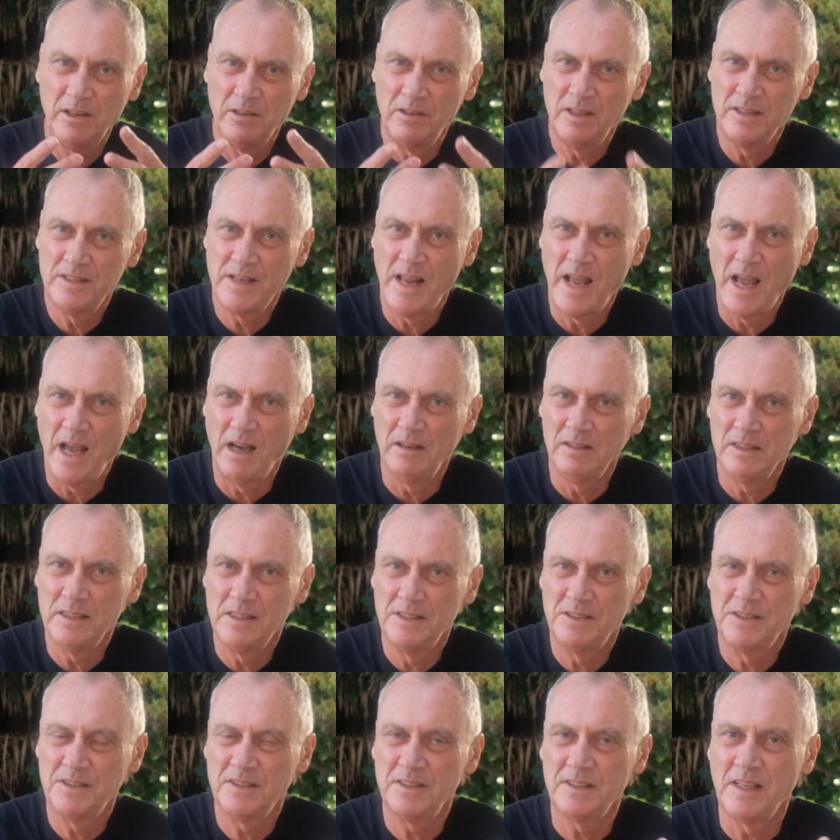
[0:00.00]

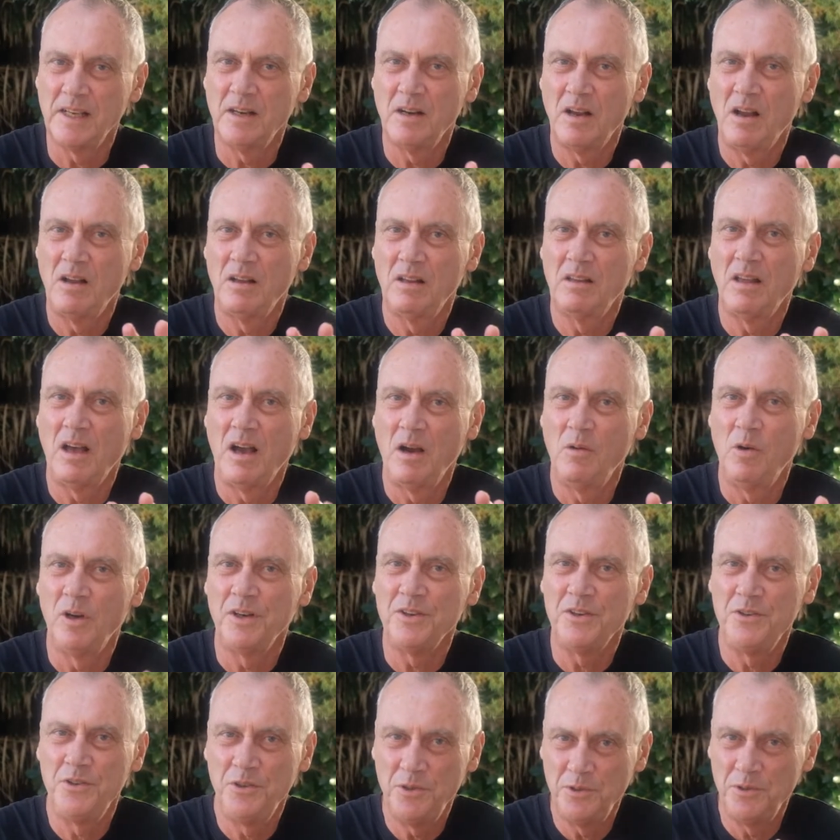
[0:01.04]
is that I
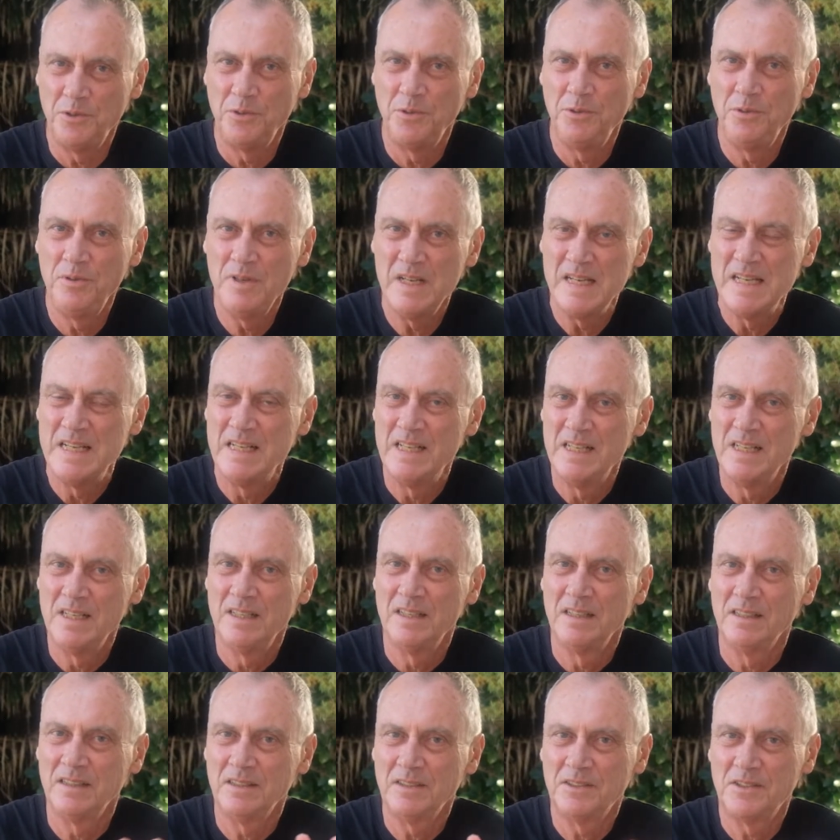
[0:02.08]
want you
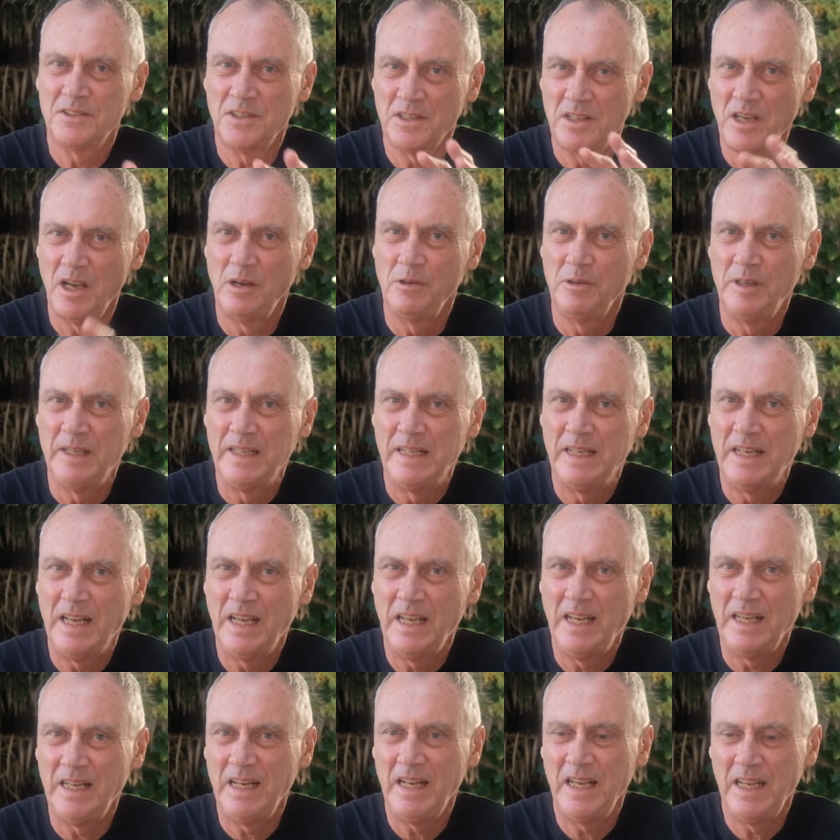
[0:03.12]
to go in
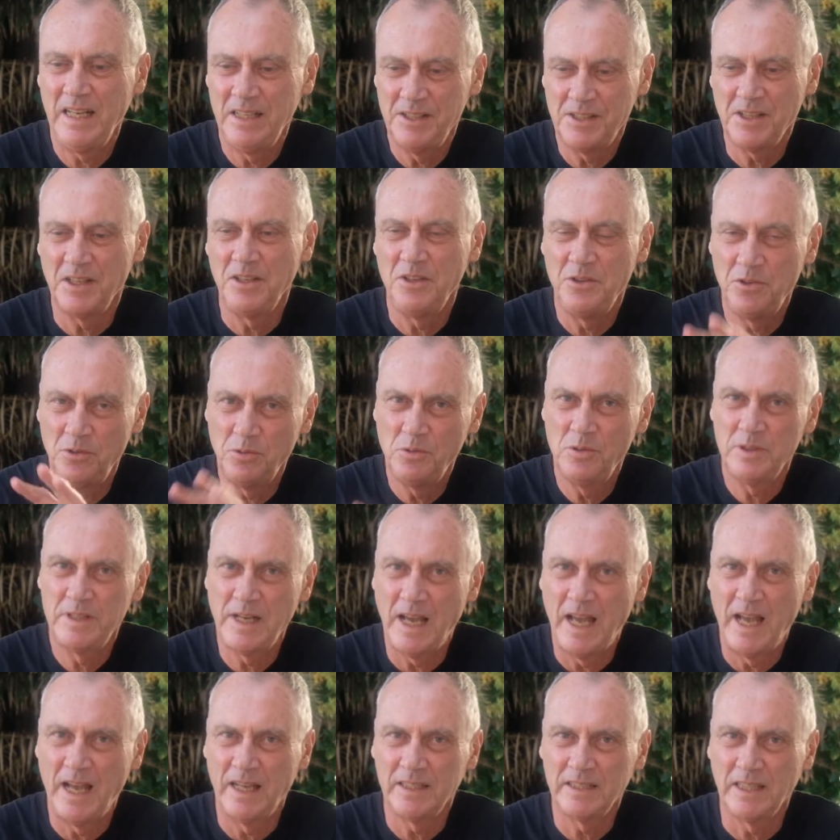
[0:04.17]
and enter your
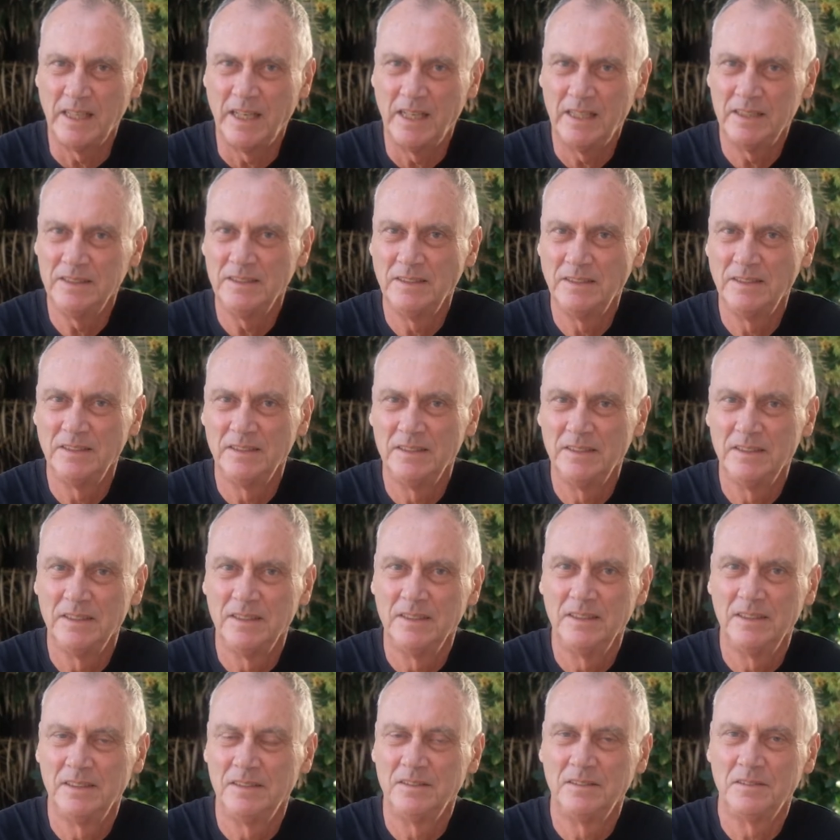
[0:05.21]
data
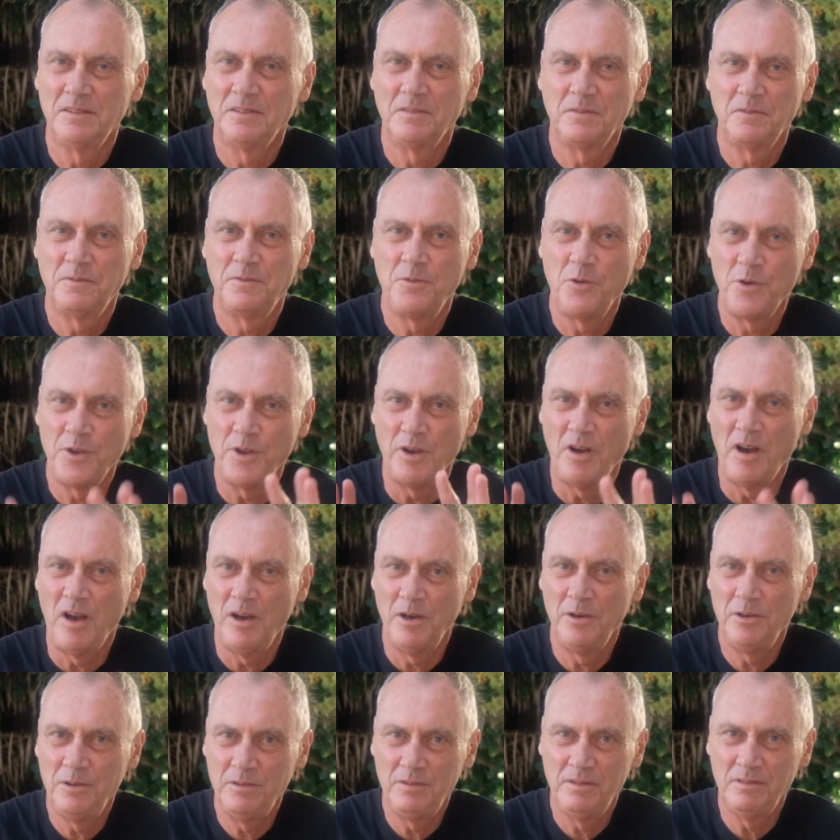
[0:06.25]
for your
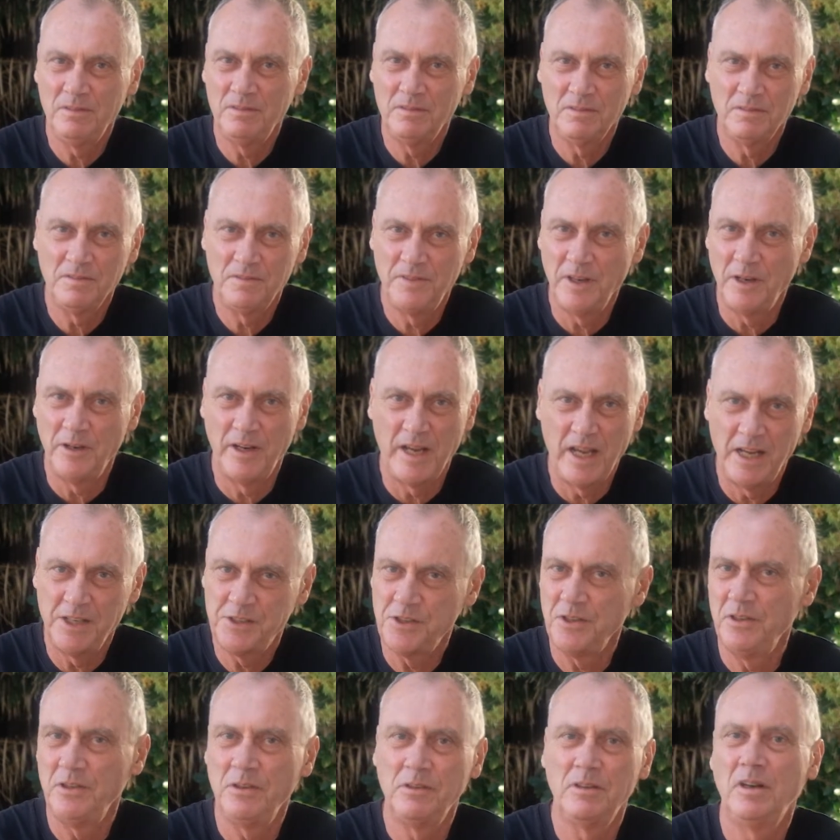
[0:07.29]
own
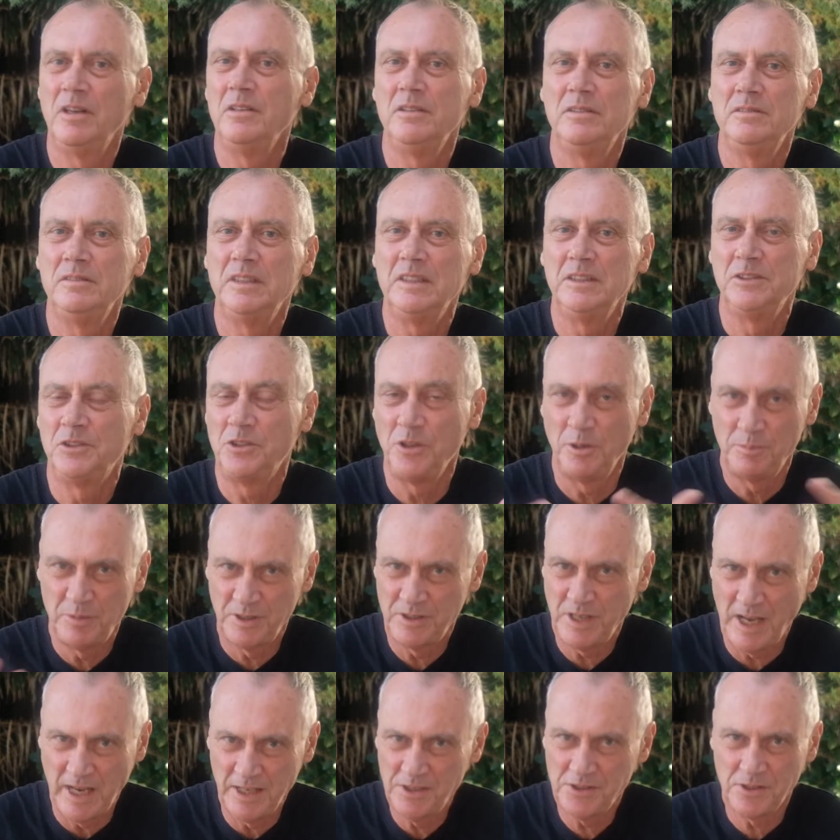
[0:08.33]
variation, your own
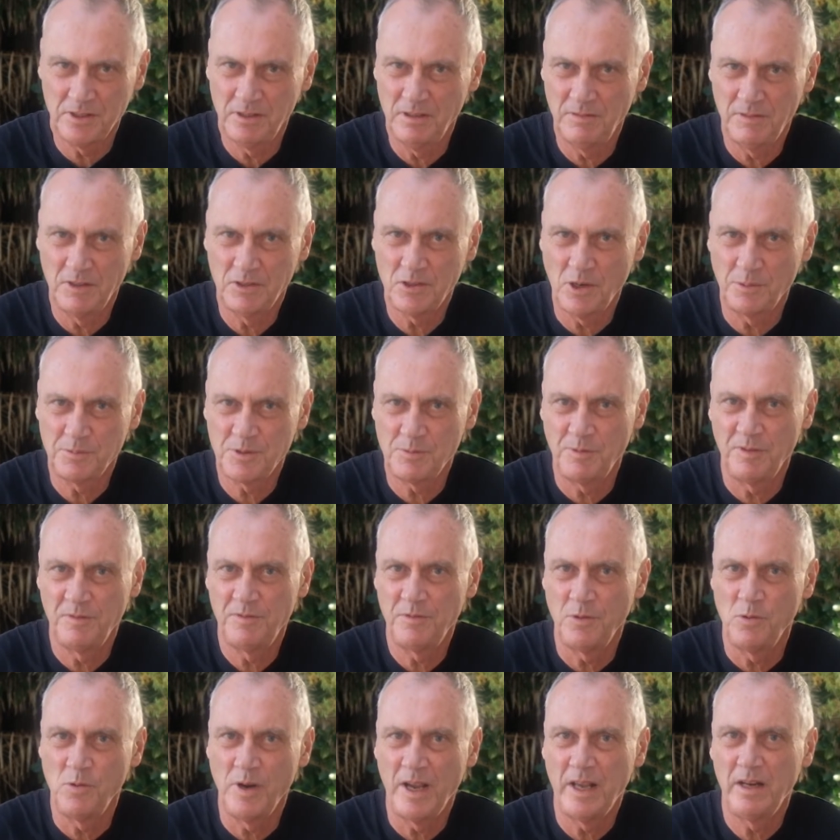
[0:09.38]
interpretation of the topspin
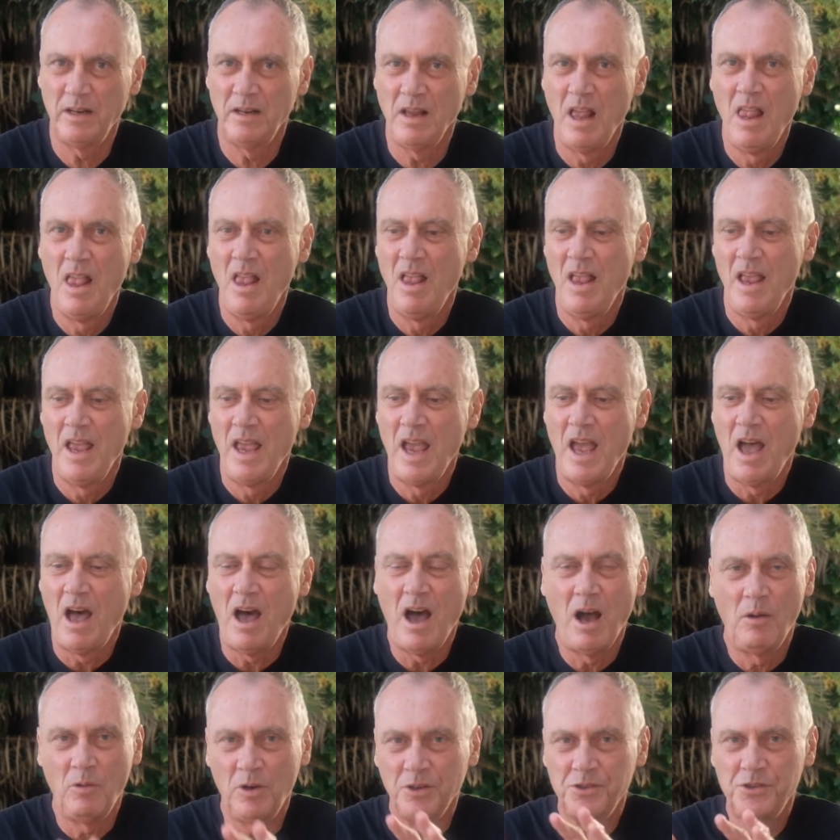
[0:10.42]
forehand.
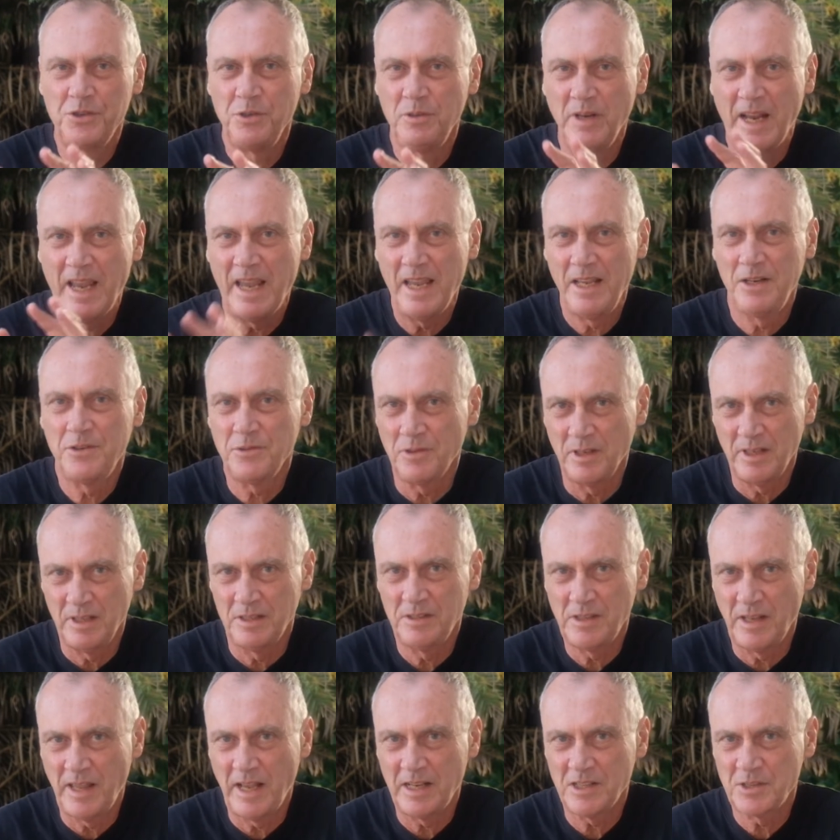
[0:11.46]
I want you to enter it
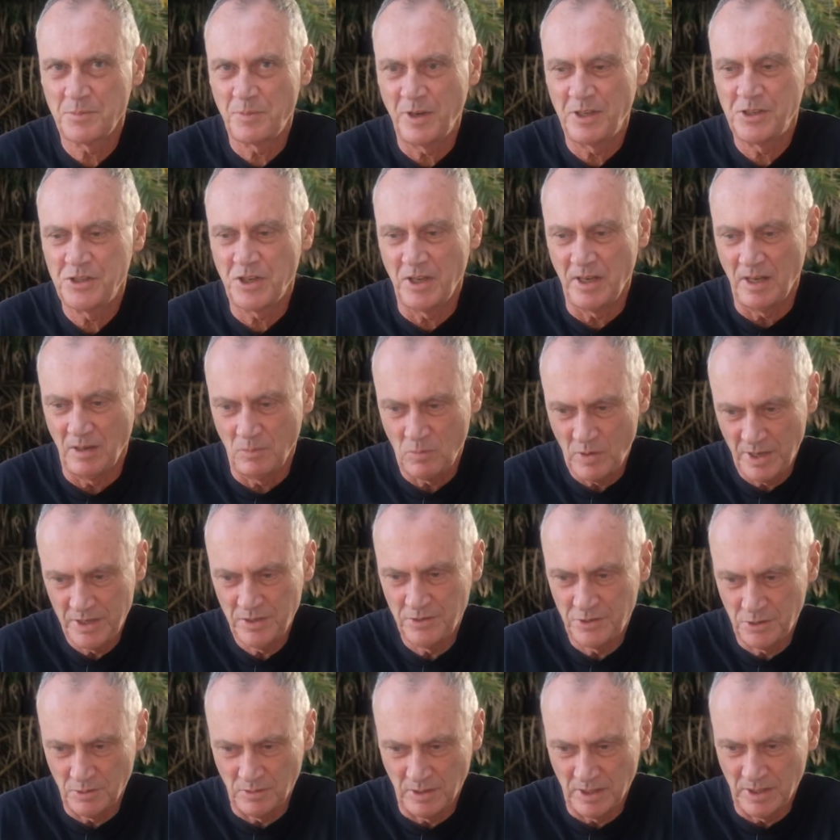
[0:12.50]
into that spreadsheet, and where you
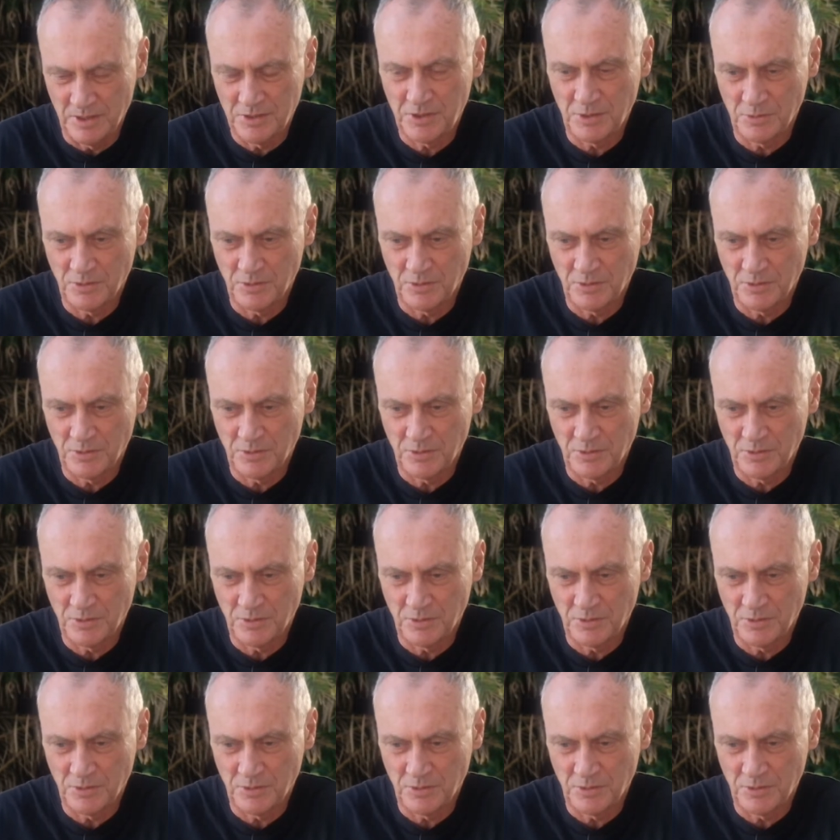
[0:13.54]
do it is you'll